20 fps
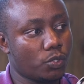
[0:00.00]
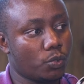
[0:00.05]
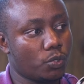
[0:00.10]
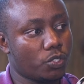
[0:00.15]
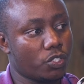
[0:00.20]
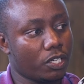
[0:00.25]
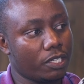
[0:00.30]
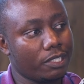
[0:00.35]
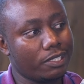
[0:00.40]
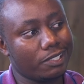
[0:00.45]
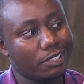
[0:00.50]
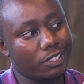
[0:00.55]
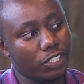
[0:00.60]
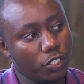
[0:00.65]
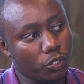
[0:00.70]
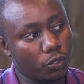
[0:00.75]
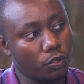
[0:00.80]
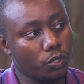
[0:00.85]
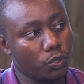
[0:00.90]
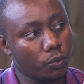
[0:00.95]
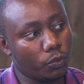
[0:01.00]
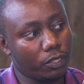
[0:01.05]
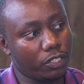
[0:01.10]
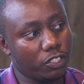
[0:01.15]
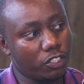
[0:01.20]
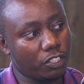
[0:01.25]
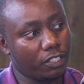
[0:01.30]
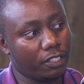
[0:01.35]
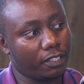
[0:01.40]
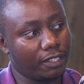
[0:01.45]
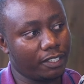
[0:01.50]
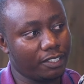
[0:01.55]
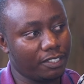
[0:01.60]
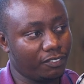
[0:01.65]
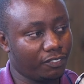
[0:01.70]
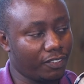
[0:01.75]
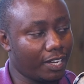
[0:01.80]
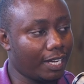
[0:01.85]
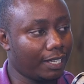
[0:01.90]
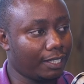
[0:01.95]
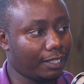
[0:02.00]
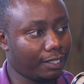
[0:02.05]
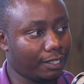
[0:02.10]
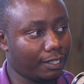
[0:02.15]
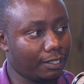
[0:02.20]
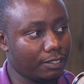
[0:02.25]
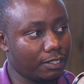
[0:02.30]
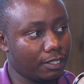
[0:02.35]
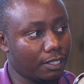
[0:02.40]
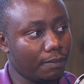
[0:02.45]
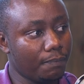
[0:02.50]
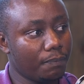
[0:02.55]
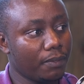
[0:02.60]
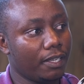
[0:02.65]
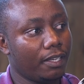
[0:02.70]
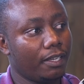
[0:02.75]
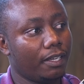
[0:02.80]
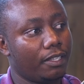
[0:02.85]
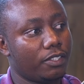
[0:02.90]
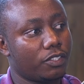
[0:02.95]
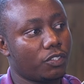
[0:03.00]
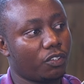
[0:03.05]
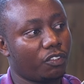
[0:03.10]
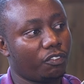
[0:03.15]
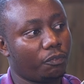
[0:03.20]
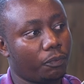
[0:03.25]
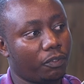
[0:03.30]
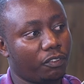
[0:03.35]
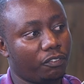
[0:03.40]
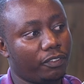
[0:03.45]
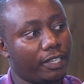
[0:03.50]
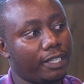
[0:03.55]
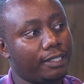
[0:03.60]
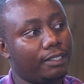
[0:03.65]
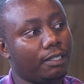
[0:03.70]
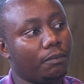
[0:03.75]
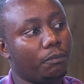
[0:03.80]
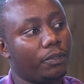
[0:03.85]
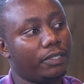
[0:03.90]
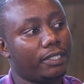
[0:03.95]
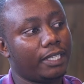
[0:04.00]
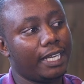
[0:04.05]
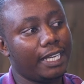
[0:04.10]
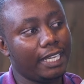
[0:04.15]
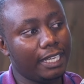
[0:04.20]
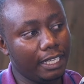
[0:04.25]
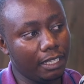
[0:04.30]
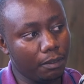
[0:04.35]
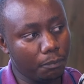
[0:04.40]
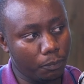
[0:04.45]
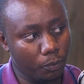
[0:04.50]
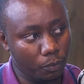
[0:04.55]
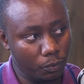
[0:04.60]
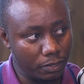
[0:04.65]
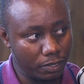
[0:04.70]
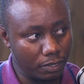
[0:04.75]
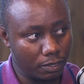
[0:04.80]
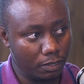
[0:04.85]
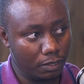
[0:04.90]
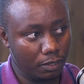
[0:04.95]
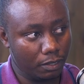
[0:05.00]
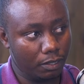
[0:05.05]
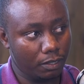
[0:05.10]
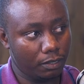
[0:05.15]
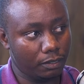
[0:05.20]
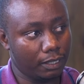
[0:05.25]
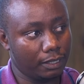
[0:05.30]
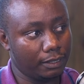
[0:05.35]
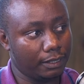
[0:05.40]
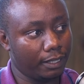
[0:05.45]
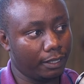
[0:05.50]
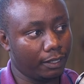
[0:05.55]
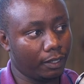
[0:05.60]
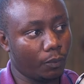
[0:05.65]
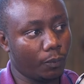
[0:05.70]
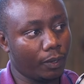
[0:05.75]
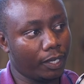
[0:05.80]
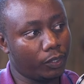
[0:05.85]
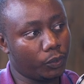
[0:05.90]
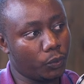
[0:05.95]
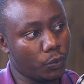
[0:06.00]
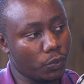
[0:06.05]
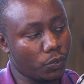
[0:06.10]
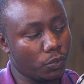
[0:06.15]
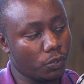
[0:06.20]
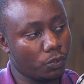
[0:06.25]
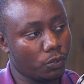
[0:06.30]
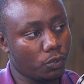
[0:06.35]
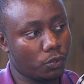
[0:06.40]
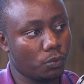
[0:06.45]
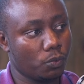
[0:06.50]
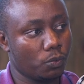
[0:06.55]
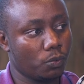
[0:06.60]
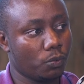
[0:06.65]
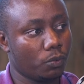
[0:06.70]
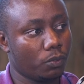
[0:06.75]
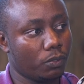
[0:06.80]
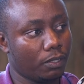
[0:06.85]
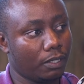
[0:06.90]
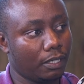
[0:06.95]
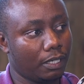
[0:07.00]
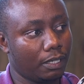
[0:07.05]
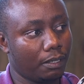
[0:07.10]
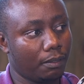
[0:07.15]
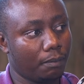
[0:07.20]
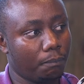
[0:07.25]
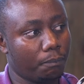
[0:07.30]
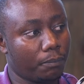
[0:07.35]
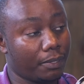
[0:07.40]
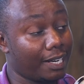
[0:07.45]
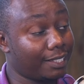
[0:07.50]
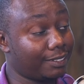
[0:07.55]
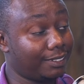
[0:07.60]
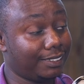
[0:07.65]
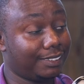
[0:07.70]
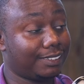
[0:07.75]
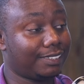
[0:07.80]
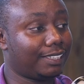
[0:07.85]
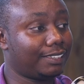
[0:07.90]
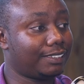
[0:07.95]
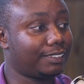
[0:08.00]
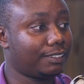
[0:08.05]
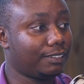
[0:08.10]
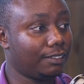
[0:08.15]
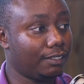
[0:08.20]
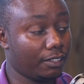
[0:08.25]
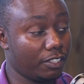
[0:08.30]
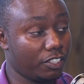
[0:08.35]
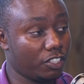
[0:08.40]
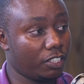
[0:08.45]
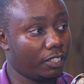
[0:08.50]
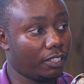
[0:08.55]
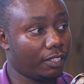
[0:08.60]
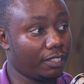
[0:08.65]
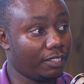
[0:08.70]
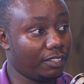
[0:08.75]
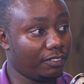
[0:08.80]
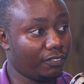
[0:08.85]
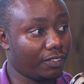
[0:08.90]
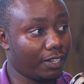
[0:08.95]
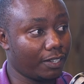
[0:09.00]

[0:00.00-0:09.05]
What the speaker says: to transition to regenerative agriculture and sort of provide them with the inputs that they are required to practice that regenerative